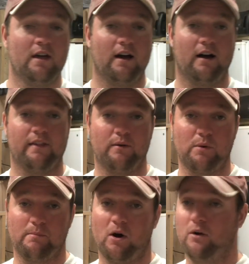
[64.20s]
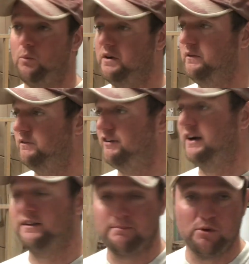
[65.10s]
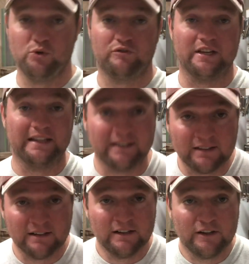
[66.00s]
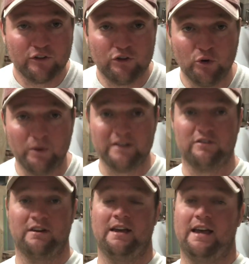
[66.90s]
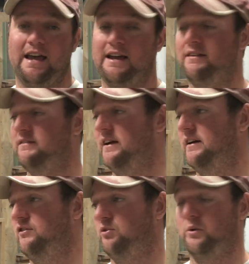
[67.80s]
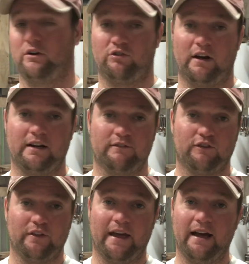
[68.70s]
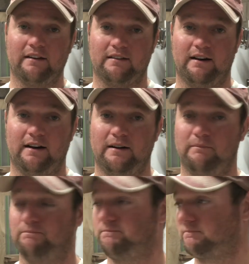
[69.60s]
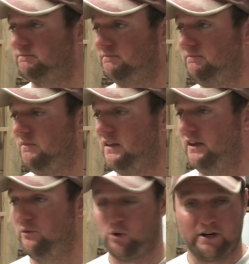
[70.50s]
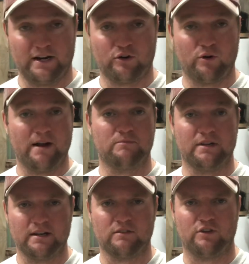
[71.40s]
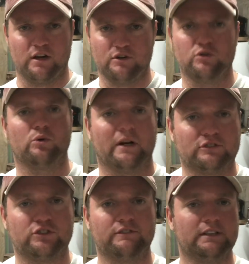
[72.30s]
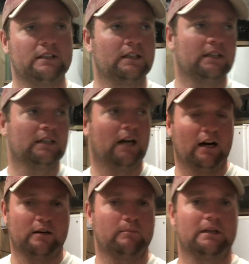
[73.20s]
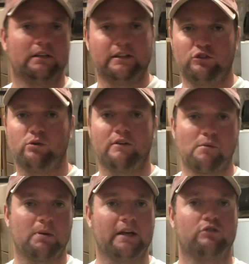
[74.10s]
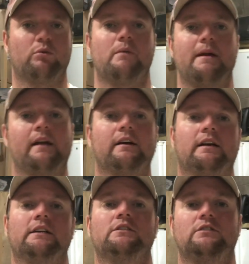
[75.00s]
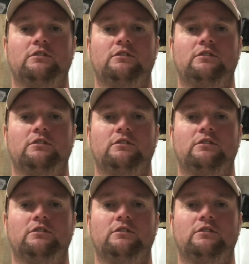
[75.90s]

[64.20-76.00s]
that we bought. We finally moved in to it, and so we're excited for that. And we're kind of crammed in it till I do the rest of it, but at least we have a place where Amanda can,